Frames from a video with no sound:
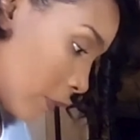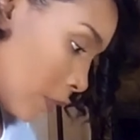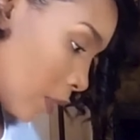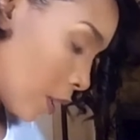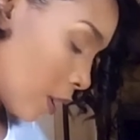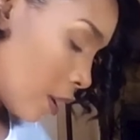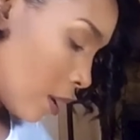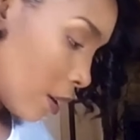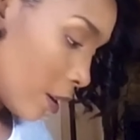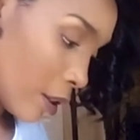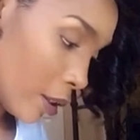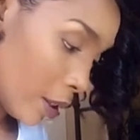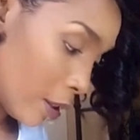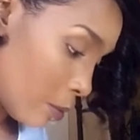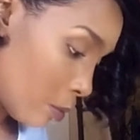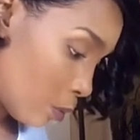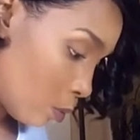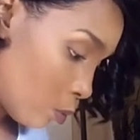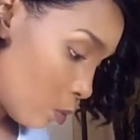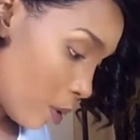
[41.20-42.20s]
Because it
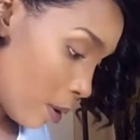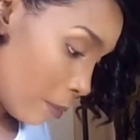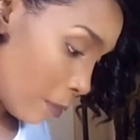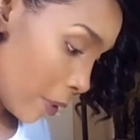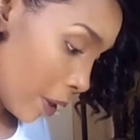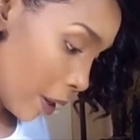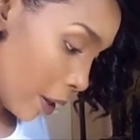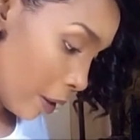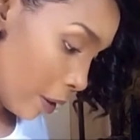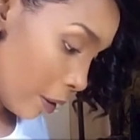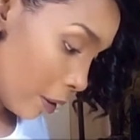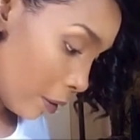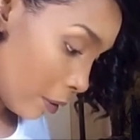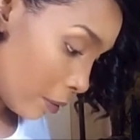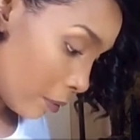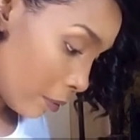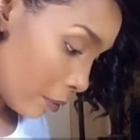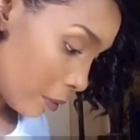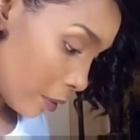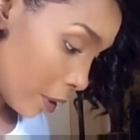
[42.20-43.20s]
was one pair
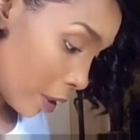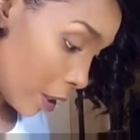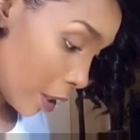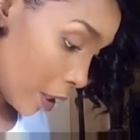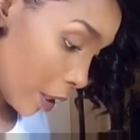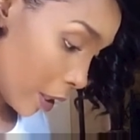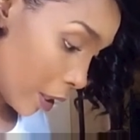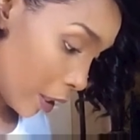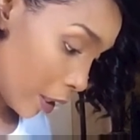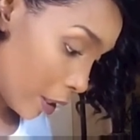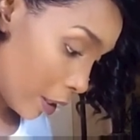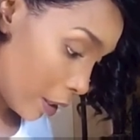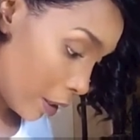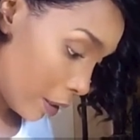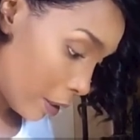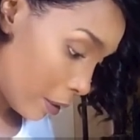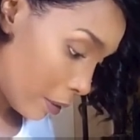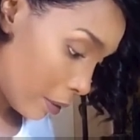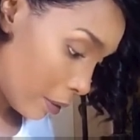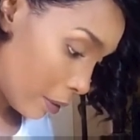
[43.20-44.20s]
honey
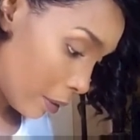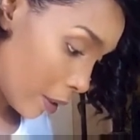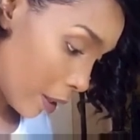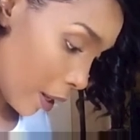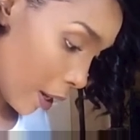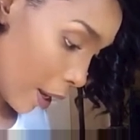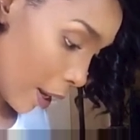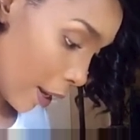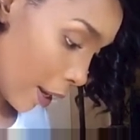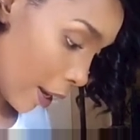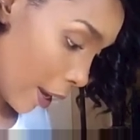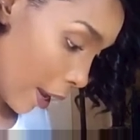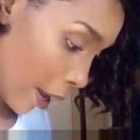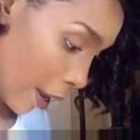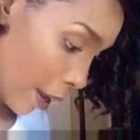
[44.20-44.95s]
that I got.